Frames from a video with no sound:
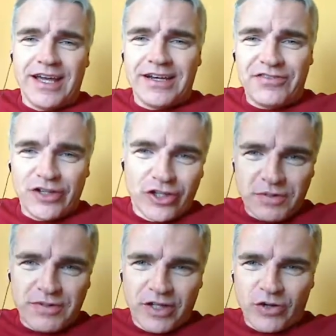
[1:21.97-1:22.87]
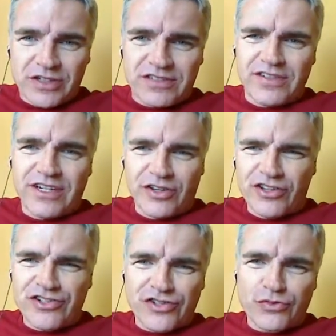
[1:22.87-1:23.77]
And if you look below this video,
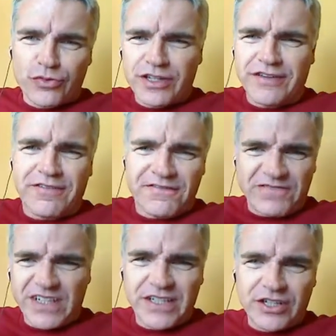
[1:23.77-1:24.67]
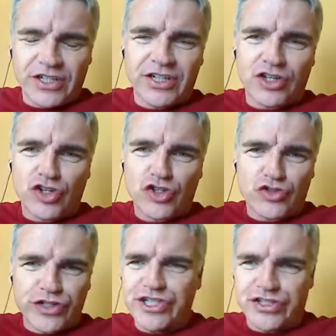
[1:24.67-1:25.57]
there's this really funny-looking
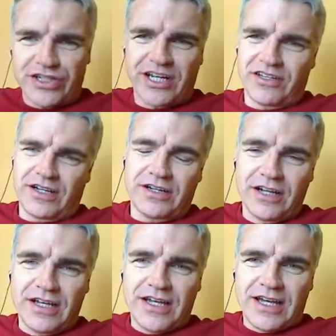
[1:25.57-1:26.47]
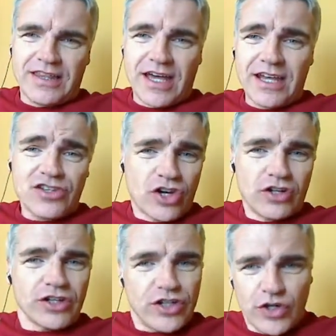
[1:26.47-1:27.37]
creature down there, and that is
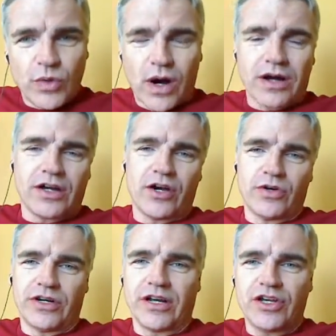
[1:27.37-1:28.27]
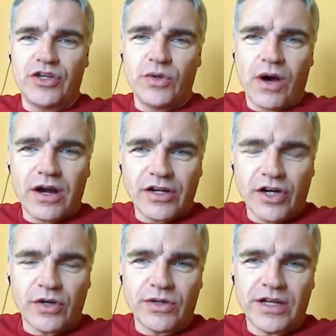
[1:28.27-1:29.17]
called a QR code. And a QR
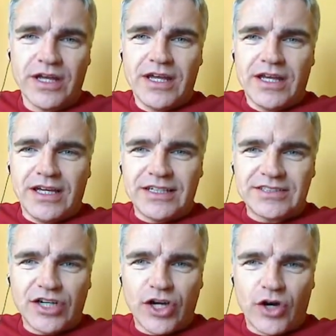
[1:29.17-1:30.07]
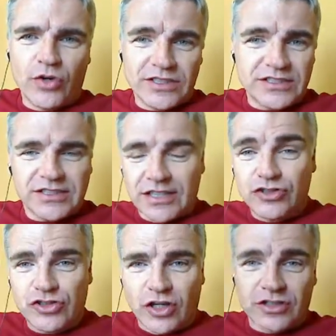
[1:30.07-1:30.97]
code is a code. It's
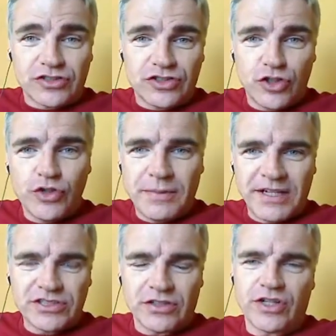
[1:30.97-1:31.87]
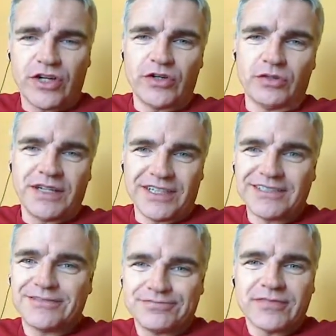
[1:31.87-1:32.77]
called a two-dimensional code
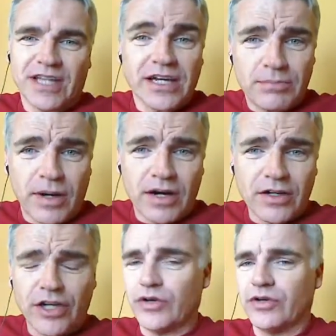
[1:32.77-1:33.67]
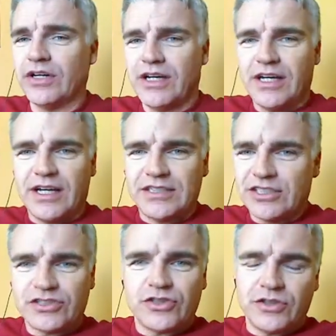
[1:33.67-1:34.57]
because, like a barcode, it's
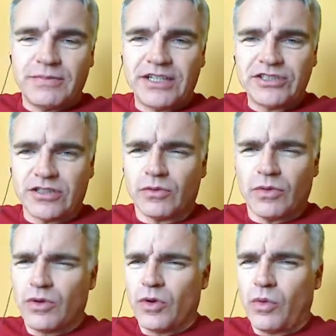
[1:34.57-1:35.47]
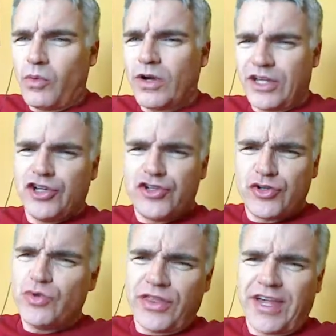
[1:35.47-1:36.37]
just two-dimensional. Well, what can you
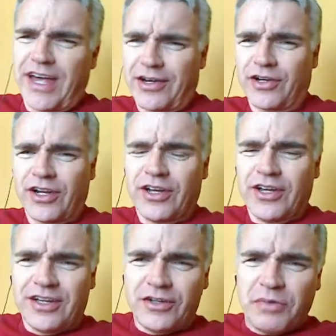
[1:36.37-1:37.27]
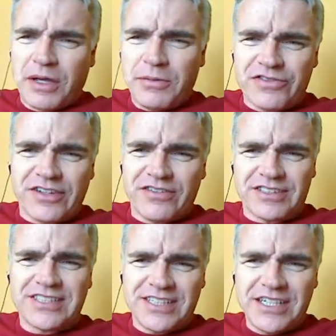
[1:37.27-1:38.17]
do with that? And maybe you've
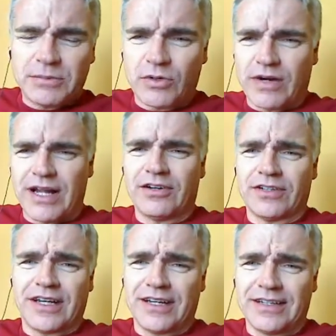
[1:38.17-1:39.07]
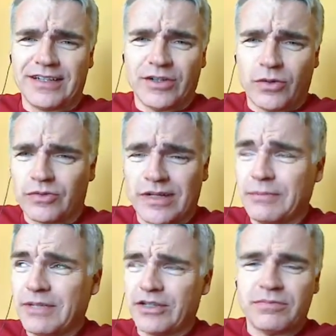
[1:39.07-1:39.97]
even seen them around.
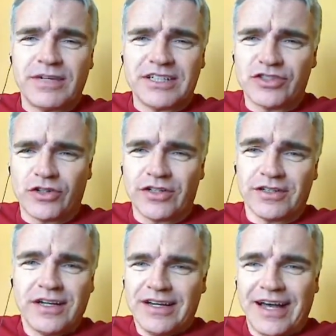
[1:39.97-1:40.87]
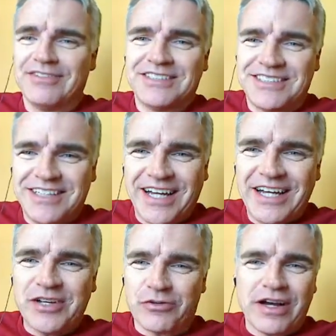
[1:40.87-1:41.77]
I'm here in Minnesota, and I haven't seen
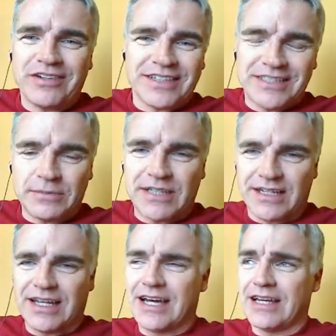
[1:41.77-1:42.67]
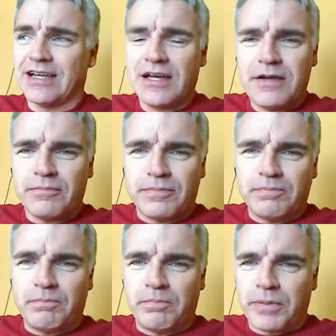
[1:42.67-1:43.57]
any around except online.
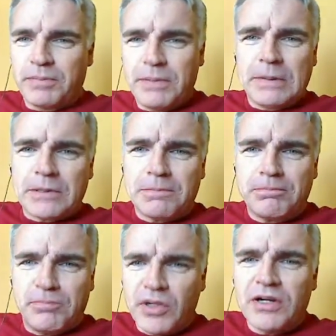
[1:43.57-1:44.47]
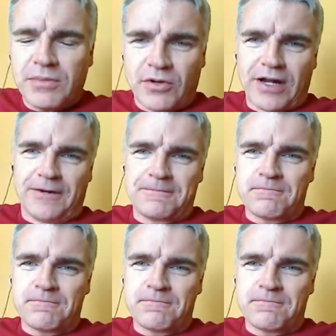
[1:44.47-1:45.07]
But people are putting them around.